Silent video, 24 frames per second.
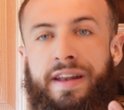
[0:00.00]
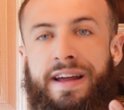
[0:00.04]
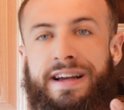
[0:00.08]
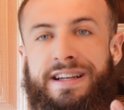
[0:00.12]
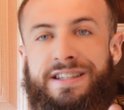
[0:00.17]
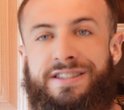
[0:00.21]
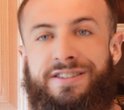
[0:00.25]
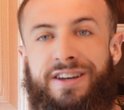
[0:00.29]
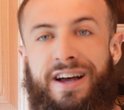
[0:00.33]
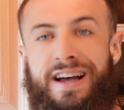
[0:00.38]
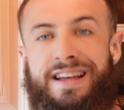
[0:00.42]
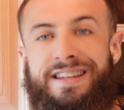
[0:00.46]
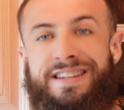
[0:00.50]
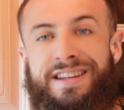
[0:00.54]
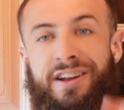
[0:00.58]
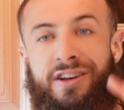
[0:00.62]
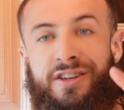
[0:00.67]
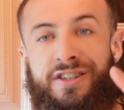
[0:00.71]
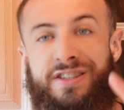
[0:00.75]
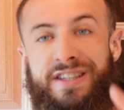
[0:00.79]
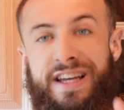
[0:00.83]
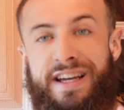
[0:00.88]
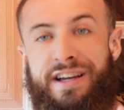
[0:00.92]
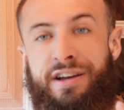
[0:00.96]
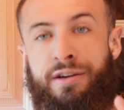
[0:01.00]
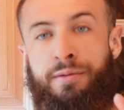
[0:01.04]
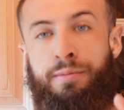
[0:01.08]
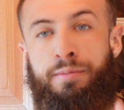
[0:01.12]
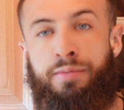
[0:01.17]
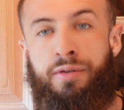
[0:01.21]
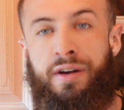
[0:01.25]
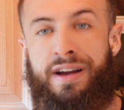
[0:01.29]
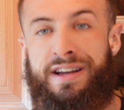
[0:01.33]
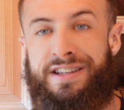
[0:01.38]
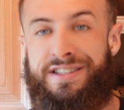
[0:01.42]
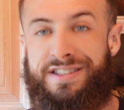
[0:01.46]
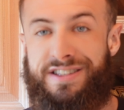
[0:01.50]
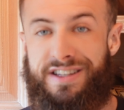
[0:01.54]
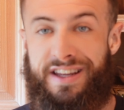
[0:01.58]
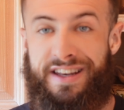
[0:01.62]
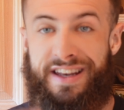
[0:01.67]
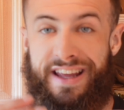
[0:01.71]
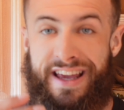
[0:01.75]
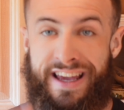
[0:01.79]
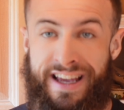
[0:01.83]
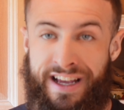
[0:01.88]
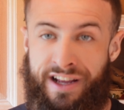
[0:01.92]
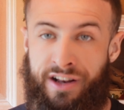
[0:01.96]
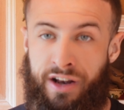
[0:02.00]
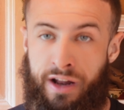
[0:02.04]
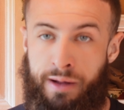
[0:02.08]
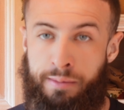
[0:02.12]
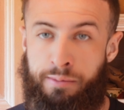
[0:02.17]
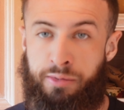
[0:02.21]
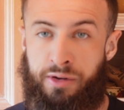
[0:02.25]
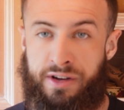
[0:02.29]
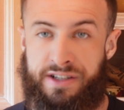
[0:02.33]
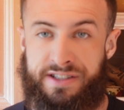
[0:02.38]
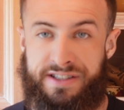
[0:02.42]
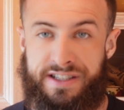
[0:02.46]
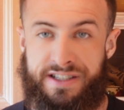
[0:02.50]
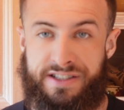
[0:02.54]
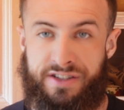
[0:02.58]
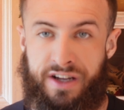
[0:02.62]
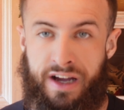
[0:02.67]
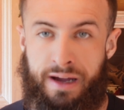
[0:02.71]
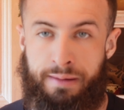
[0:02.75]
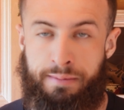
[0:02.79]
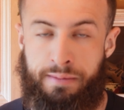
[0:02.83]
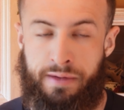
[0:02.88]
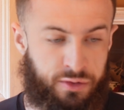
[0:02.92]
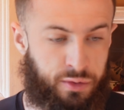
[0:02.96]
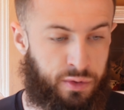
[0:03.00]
exercise and our second press, an incline press this time.